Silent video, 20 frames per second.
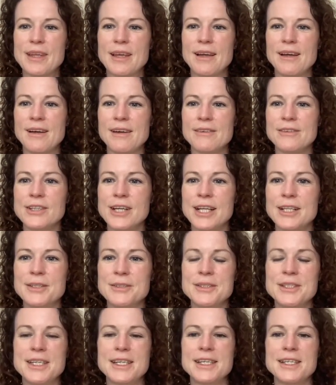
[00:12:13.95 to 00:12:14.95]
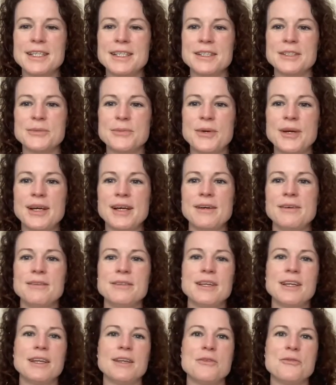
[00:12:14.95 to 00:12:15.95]
Oh, hello to you as well.
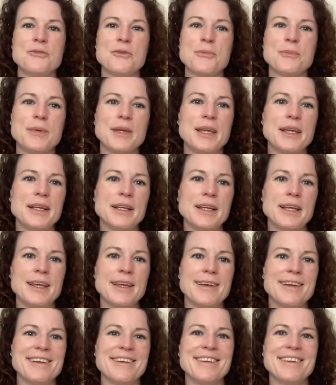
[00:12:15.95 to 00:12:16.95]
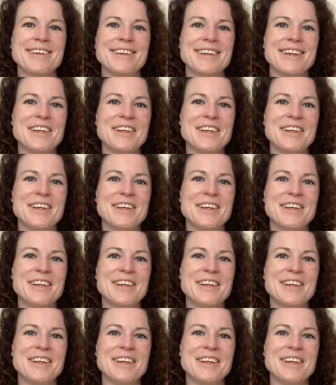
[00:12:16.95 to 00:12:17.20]
Thank you for being here.